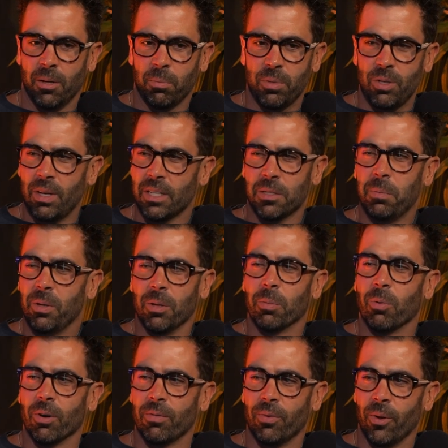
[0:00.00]
but you got to build a
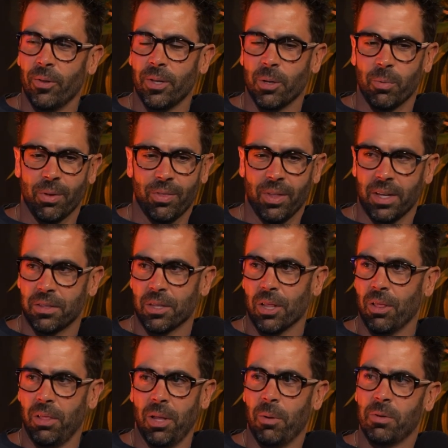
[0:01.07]
portfolio with like the
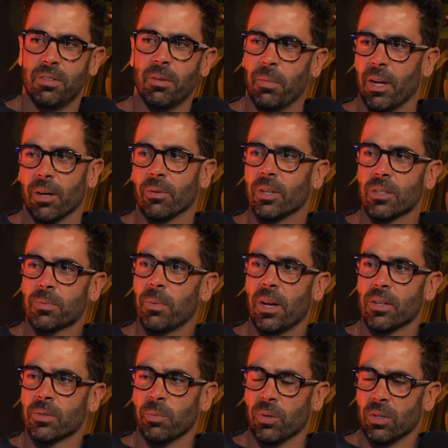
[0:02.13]
lowest amount of risk
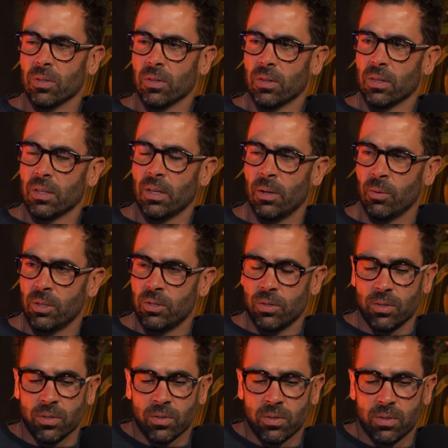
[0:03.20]
possible. Which
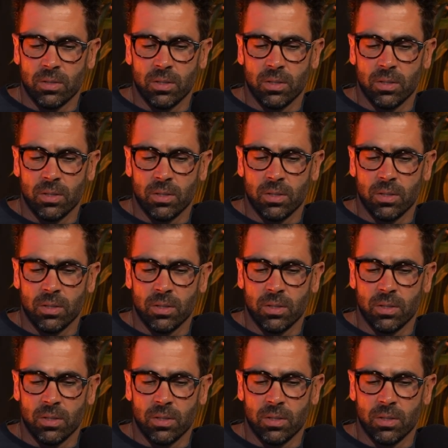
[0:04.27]
is